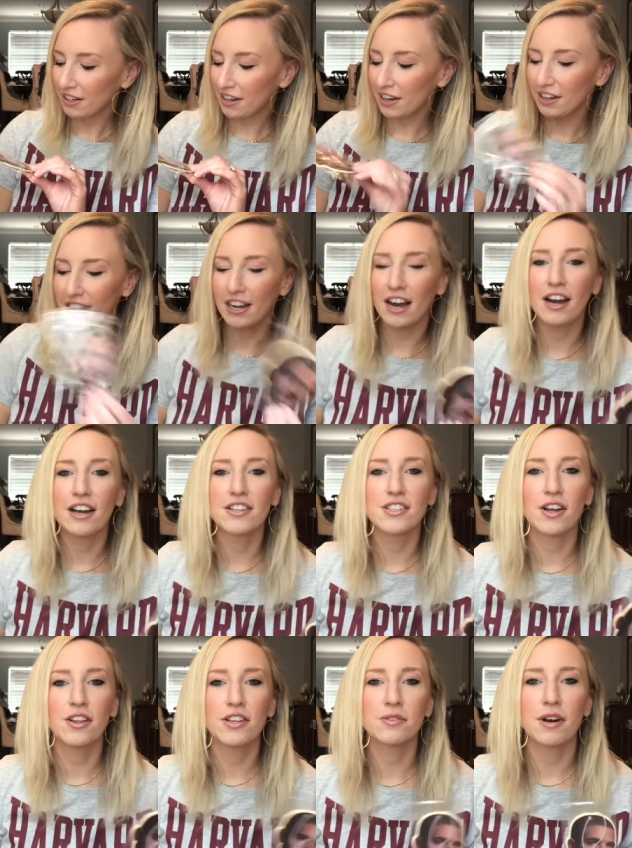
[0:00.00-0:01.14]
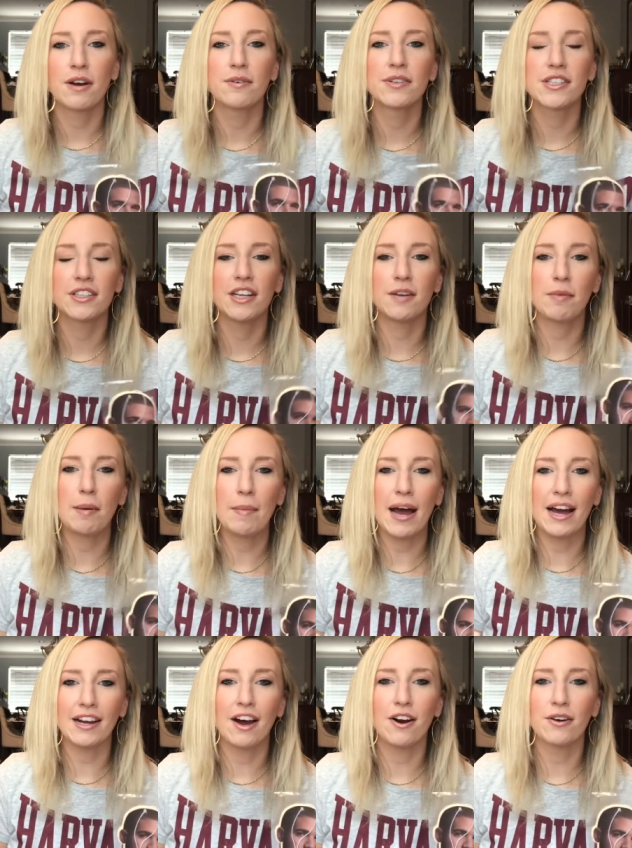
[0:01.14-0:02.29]
uh, yeah, I saw this when I was cleaning my
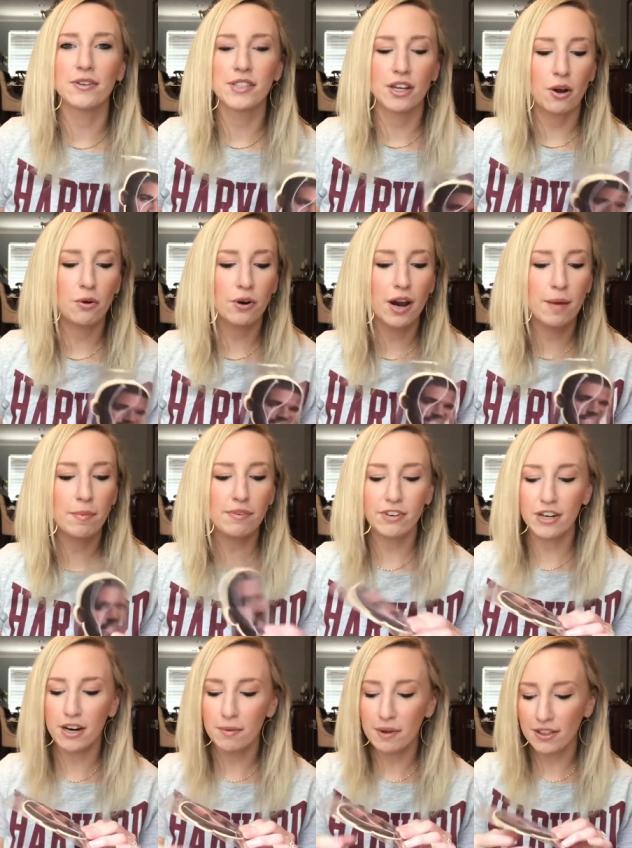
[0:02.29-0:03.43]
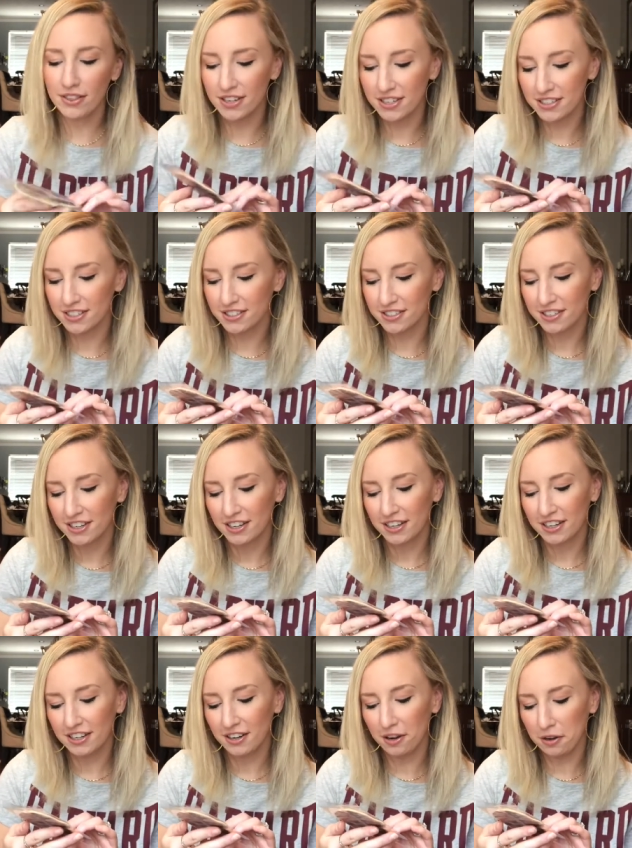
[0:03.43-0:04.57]
bag out. I was like, oh crap, I forgot about this.
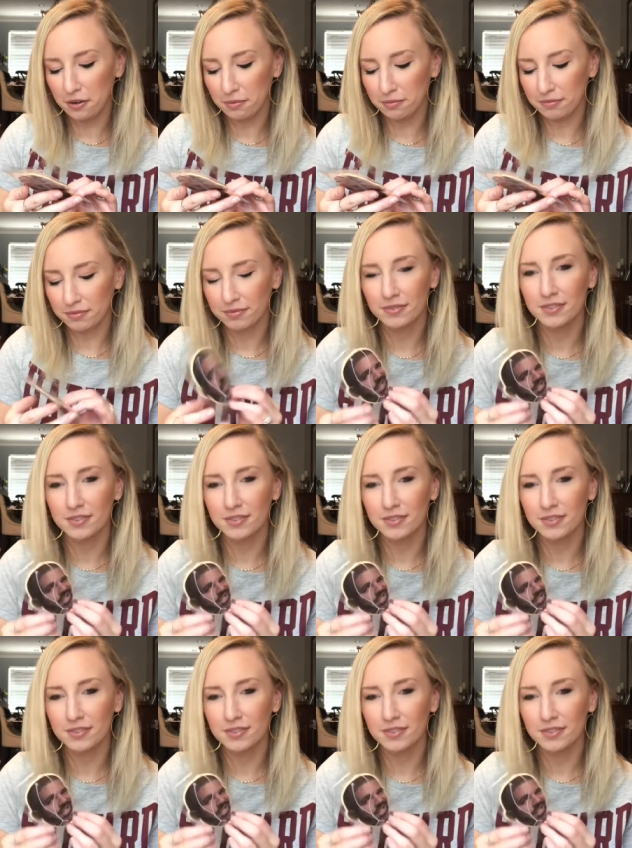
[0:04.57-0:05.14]
Um,